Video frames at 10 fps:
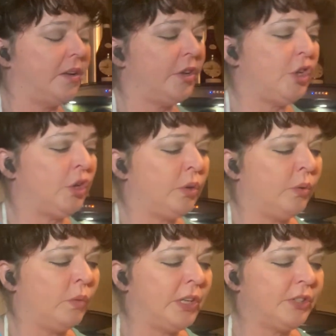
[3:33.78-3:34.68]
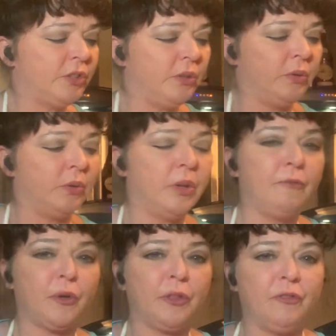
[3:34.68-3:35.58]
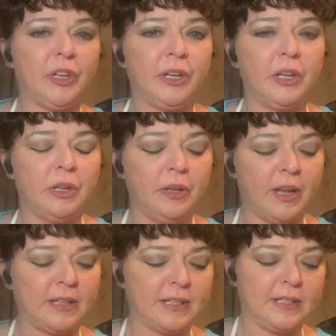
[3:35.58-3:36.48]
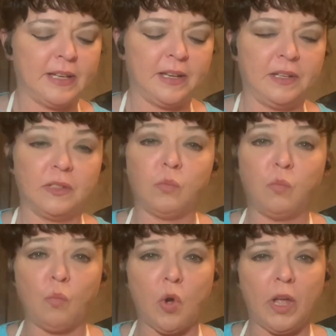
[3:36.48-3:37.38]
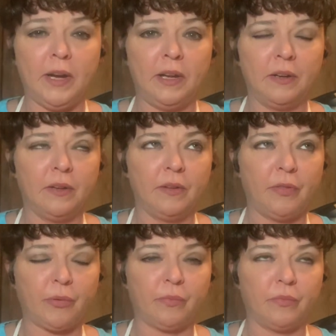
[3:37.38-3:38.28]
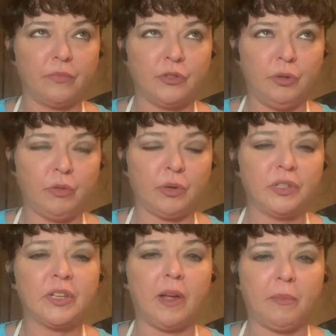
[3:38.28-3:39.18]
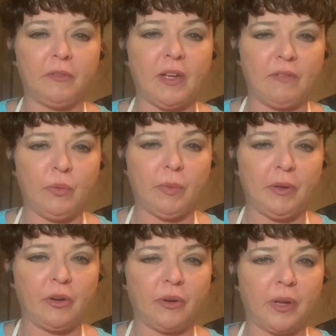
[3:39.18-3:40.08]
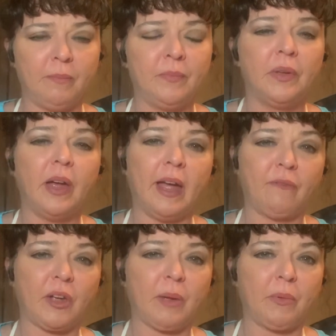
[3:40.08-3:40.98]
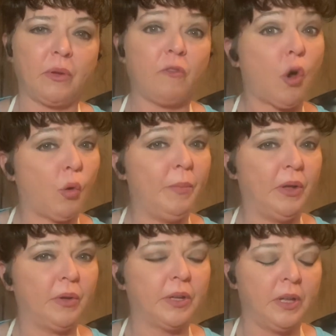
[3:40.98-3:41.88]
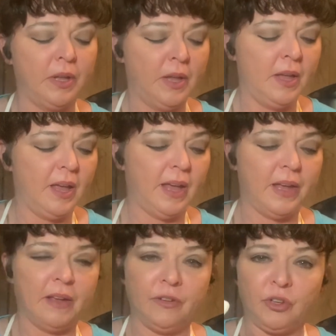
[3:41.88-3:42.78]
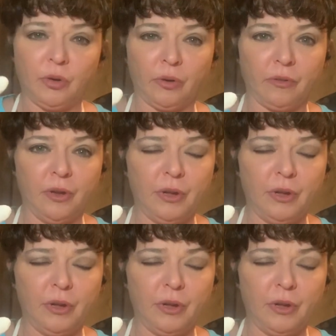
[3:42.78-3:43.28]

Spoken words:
you want to, for the filling, as I said, it's 1 2/3 cup of heavy whipping cream, 1/2 cup of whole milk, and your